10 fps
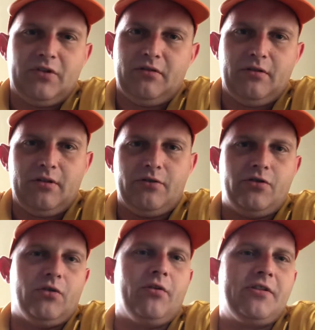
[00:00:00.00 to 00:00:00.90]
the
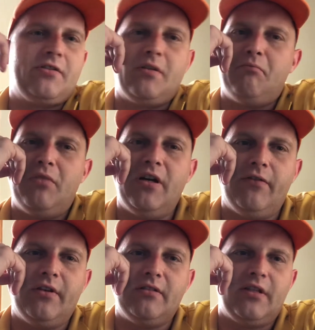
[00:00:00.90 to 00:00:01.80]
joists above
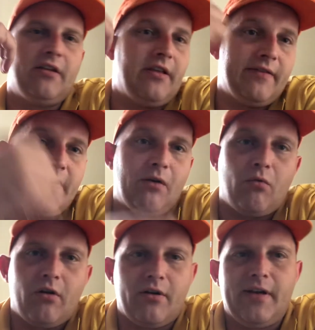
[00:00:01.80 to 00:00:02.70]
it, they've got
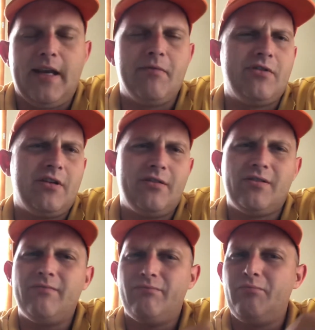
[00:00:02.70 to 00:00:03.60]
water damage,
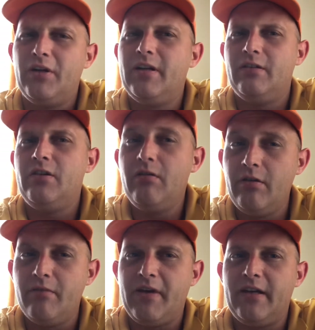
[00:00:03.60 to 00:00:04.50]
so put it, you do
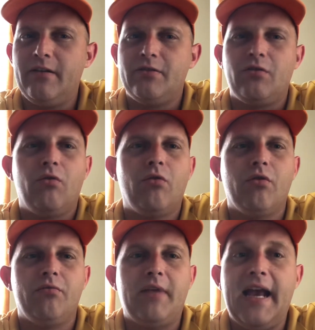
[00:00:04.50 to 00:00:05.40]
the maintenance
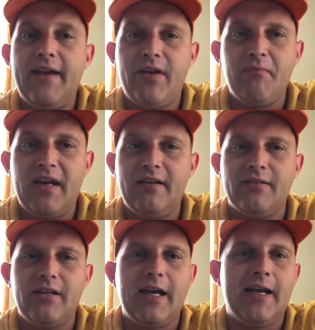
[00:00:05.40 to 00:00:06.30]
or have a maintenance
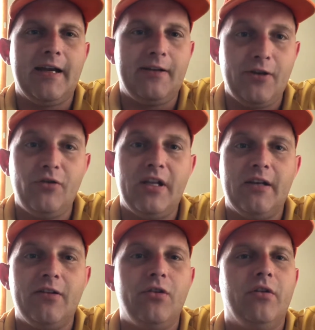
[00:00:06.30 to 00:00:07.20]
guy go in
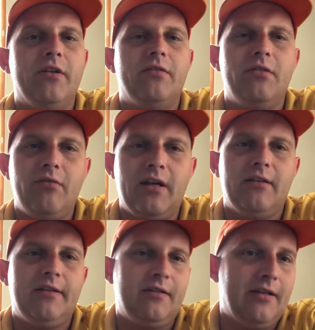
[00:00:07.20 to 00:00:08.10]
and do it. Do not
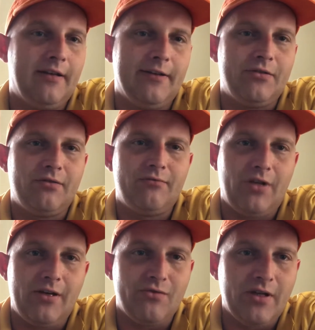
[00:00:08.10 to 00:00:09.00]
let the tenants
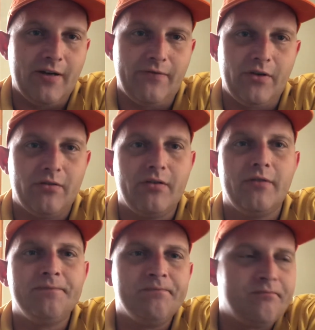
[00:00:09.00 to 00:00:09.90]
change the air filter,
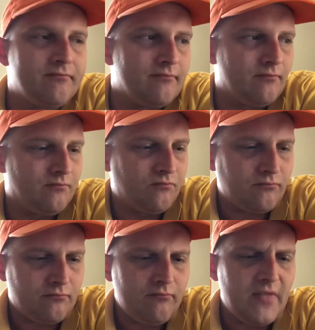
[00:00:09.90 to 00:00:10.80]

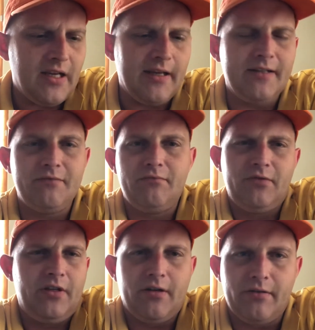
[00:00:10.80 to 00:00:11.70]

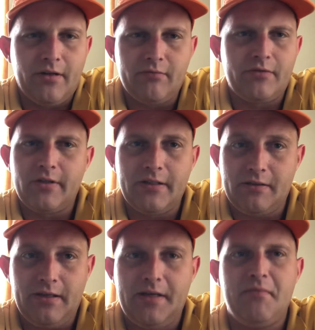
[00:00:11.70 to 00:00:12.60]
and don't trust
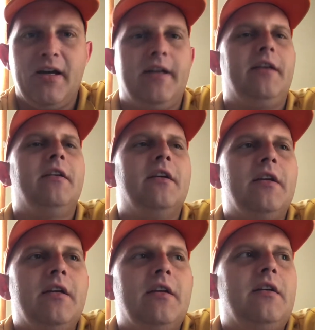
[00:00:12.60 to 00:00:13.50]
anybody.
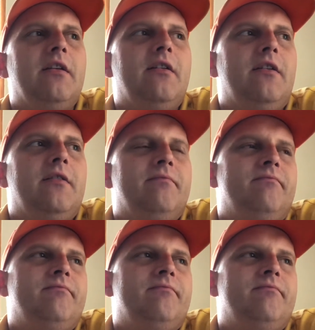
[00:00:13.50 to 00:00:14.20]
You